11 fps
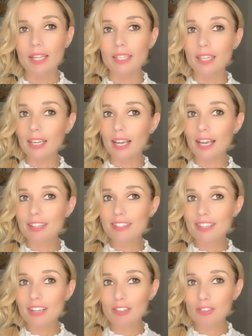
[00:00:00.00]
And then I ask
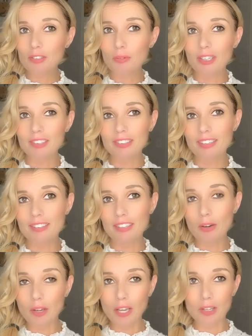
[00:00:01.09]
the next question. I
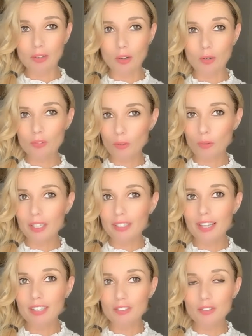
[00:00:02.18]
say, okay, it's great
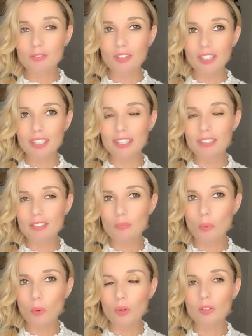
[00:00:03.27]
that you think that that's
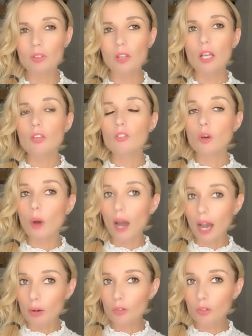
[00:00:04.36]
important. So
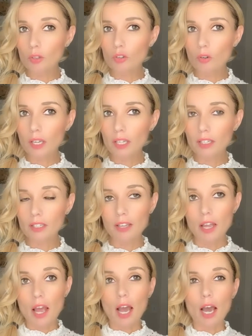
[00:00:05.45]
how do you train it?
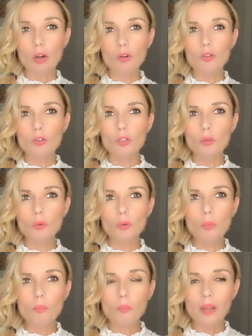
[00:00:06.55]
How do you
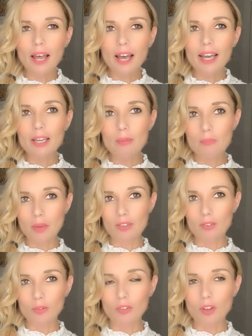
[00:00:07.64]
apply
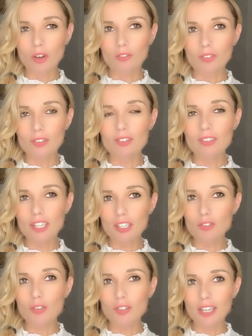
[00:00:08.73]
mental toughness
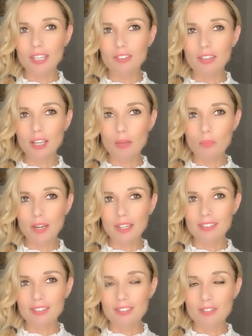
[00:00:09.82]
into your day-to-day
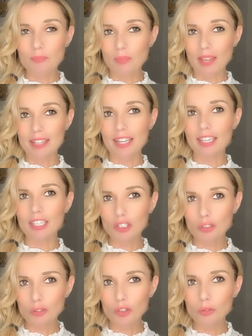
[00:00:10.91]
practice? And then it
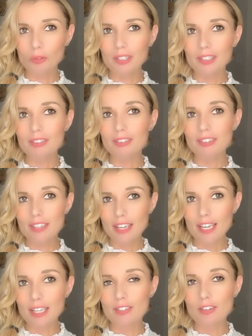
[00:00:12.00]
usually
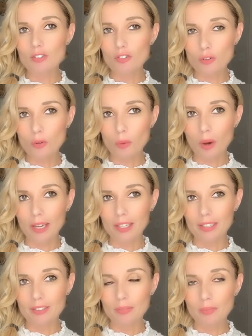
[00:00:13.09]
stays too
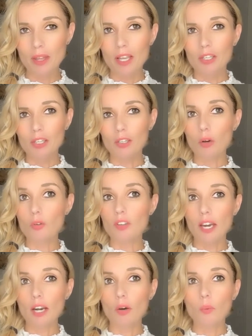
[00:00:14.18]
quiet.
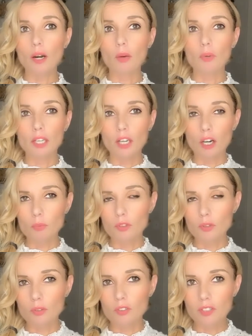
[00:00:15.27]
When it comes
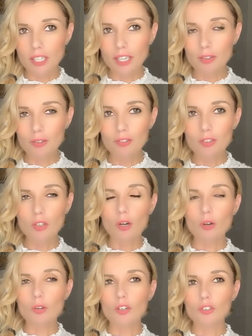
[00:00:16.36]
to skills,
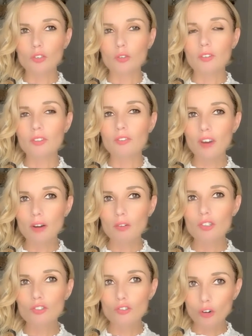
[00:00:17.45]
there's usually a
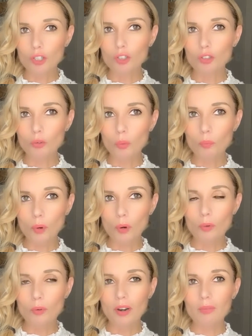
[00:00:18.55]
very structural
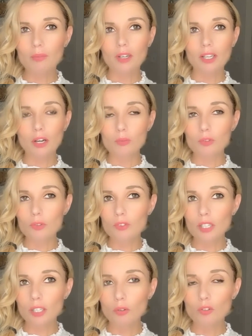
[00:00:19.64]
program when it comes to
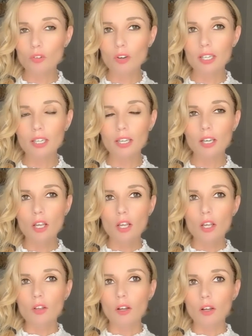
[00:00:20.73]
skill training.
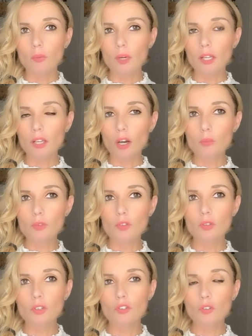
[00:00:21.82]
When it comes
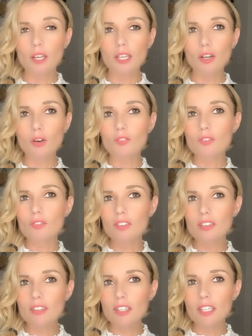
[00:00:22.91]
to the training of the
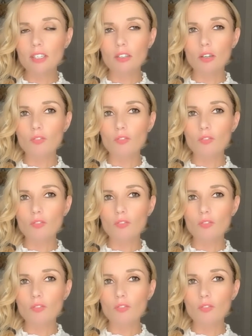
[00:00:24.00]
physique,